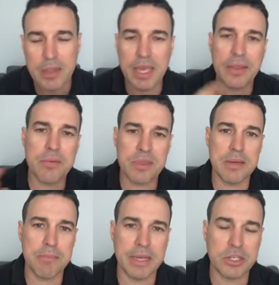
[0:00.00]
The other
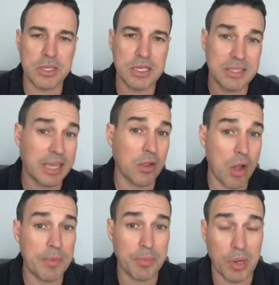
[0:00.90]
thing, major thing, is their
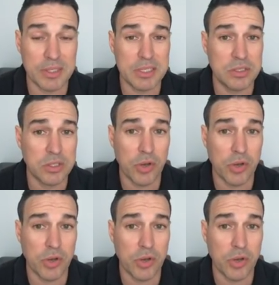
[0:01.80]
climate policies.